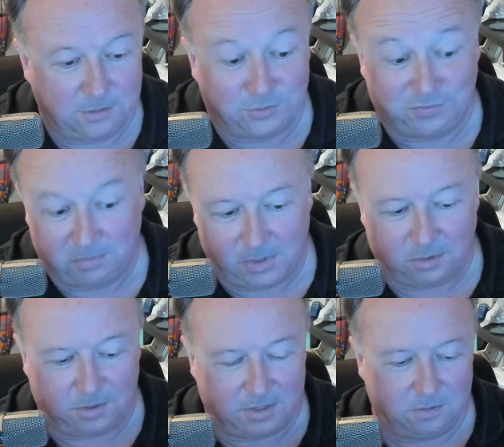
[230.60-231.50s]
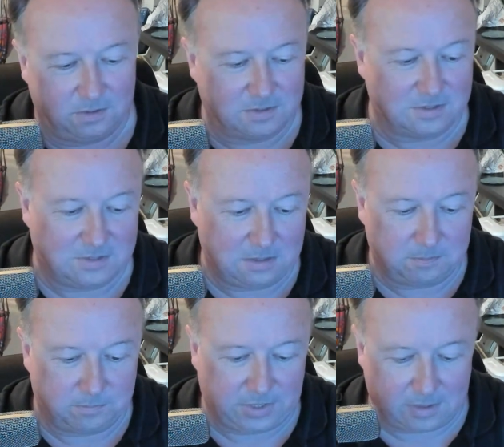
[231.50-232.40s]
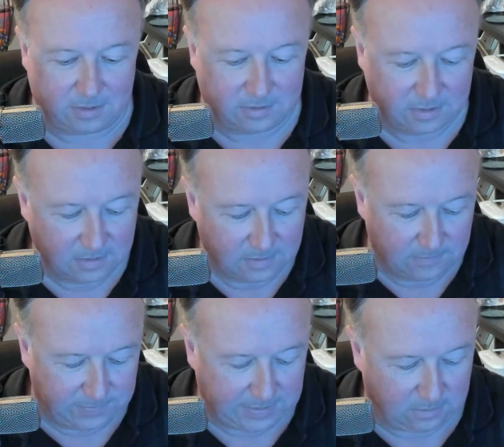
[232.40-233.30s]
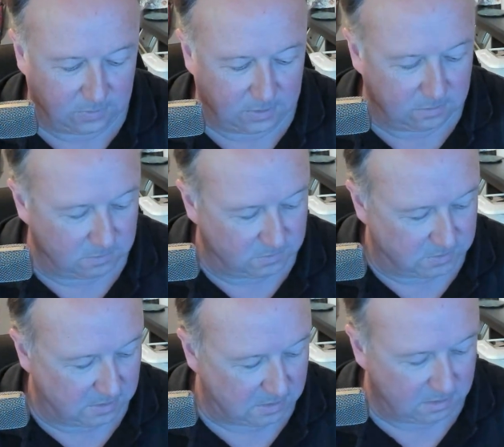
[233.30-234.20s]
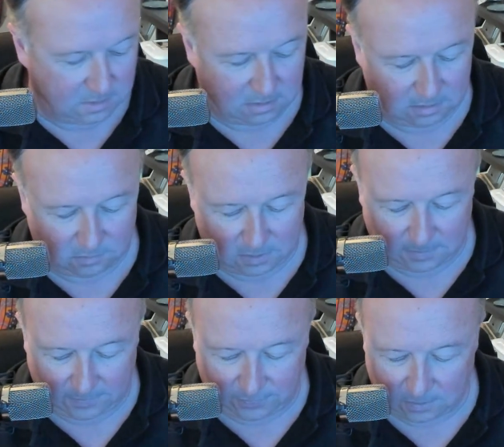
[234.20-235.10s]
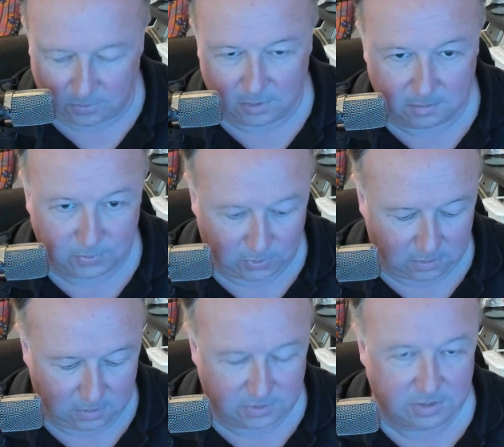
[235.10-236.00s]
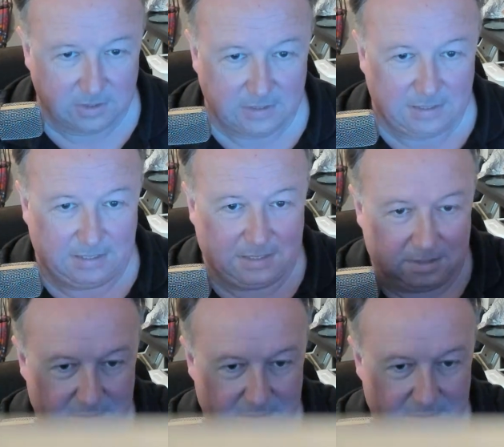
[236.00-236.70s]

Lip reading: because I was familiar with it. It's the same brand that we used at one of my former employers.